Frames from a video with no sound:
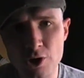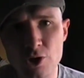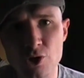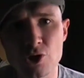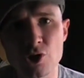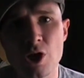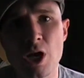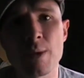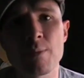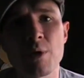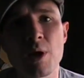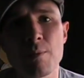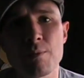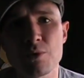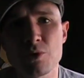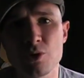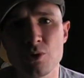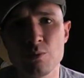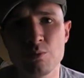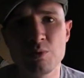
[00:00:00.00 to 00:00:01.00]
to shape up
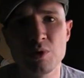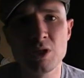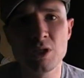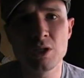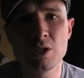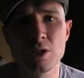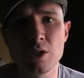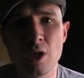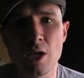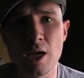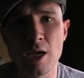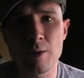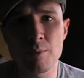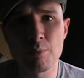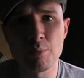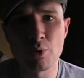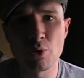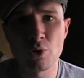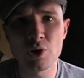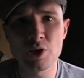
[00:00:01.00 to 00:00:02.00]
to be a
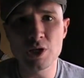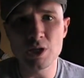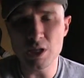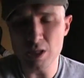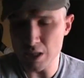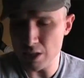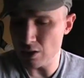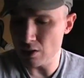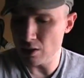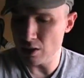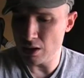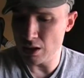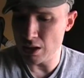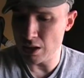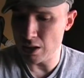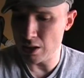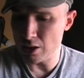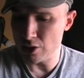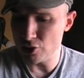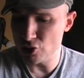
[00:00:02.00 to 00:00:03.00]
pretty neat
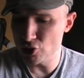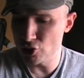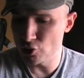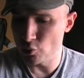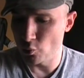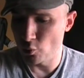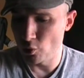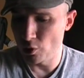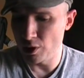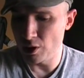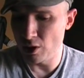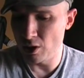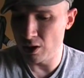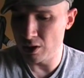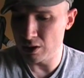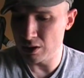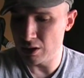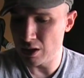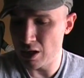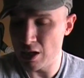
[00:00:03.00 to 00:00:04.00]

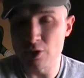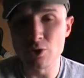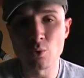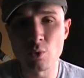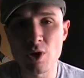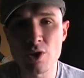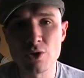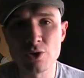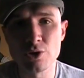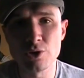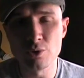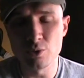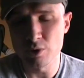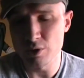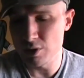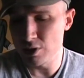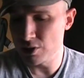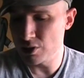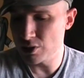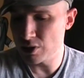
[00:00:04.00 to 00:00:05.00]
storyline, the way they're doing
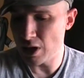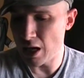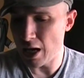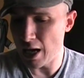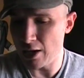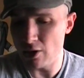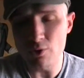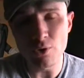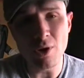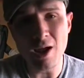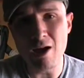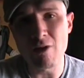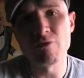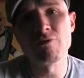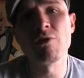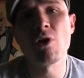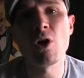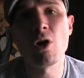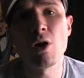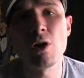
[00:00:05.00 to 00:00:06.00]
this. I don't know how
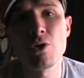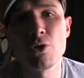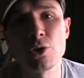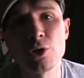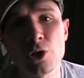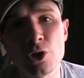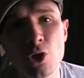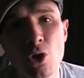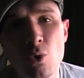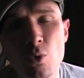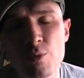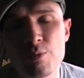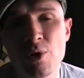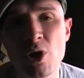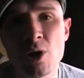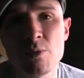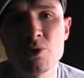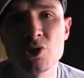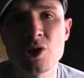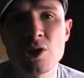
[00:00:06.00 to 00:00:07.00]
far they're going to go with
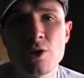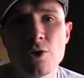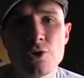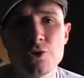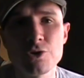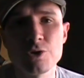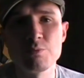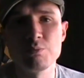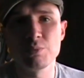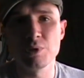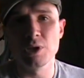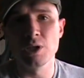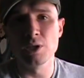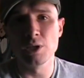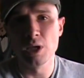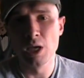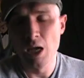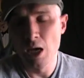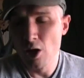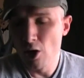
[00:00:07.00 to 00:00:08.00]
Bombshells, but
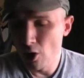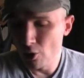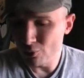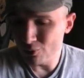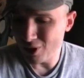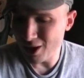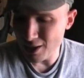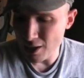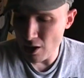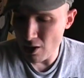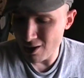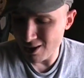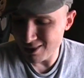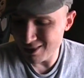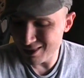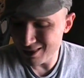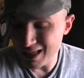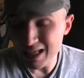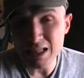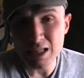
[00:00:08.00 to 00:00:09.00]
right now I
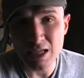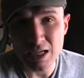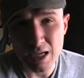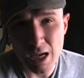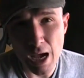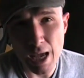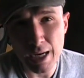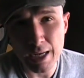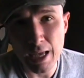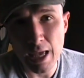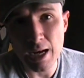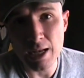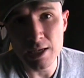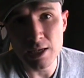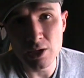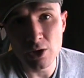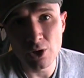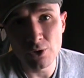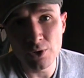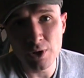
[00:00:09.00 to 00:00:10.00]
think they kind of got a
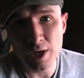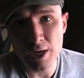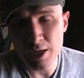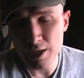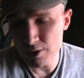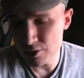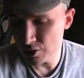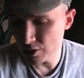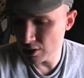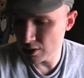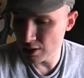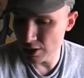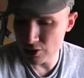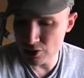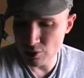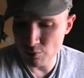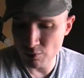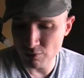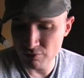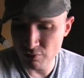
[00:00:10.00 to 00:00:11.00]
hit on their hands. Like I
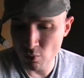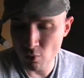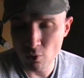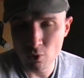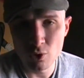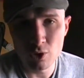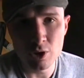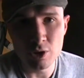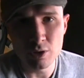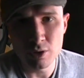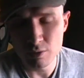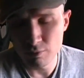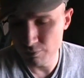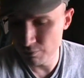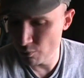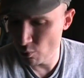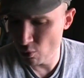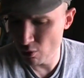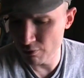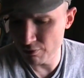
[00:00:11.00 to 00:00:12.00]
said, we're four
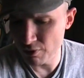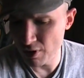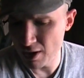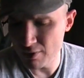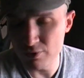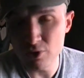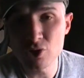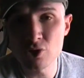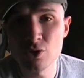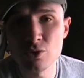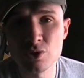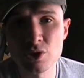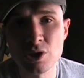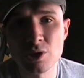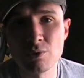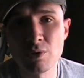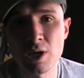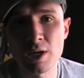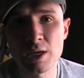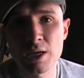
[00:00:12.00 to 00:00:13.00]
or five issues in
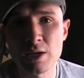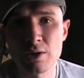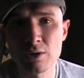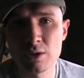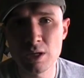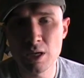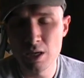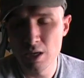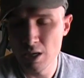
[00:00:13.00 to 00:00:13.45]
right now.